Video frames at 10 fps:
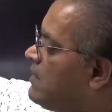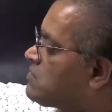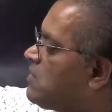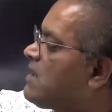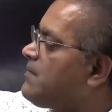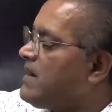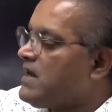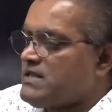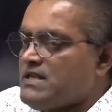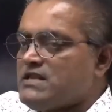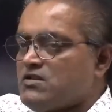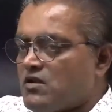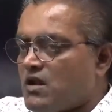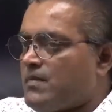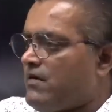solar panel, since the
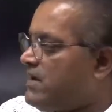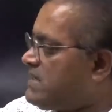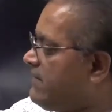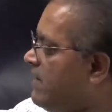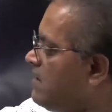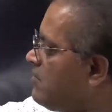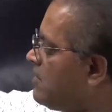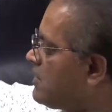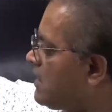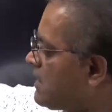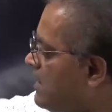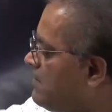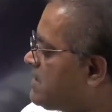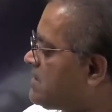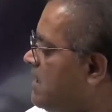solar power is available, that can
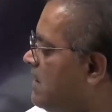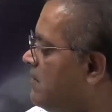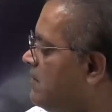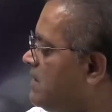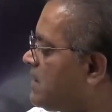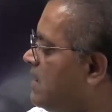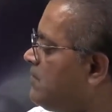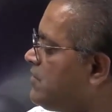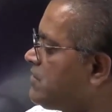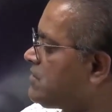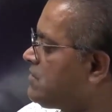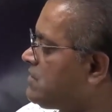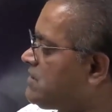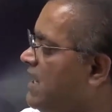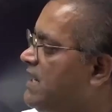be used to
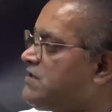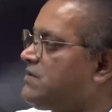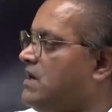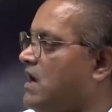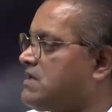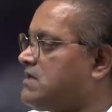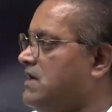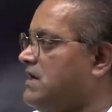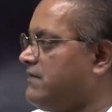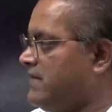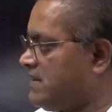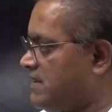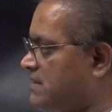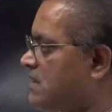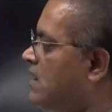charge your auxiliary
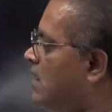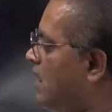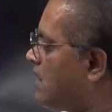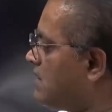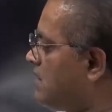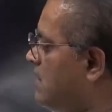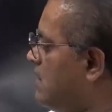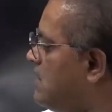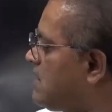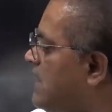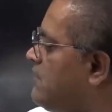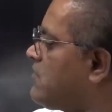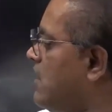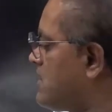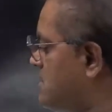devices or drive
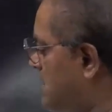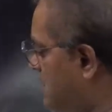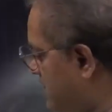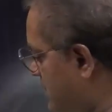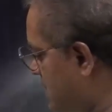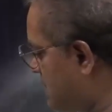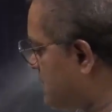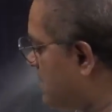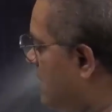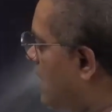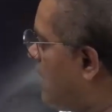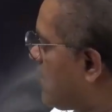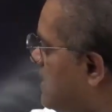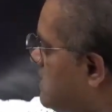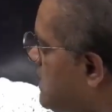your auxiliary devices. You
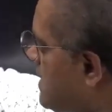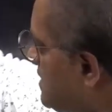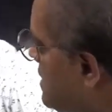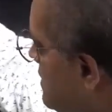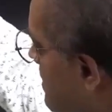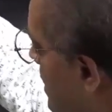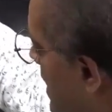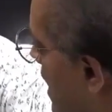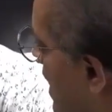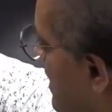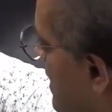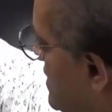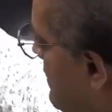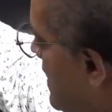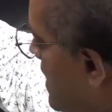can see here, and there is
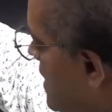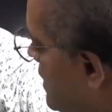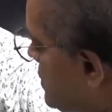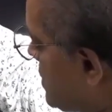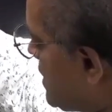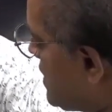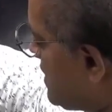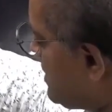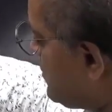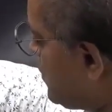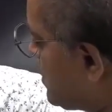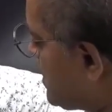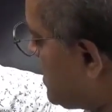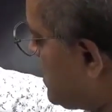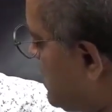a vehicle controller,
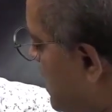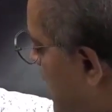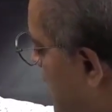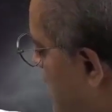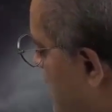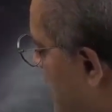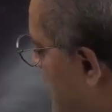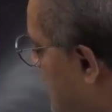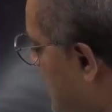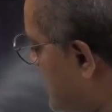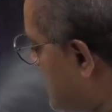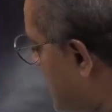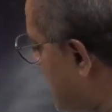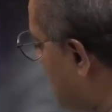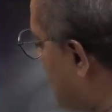motor, and then there is
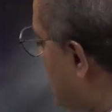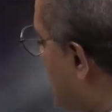a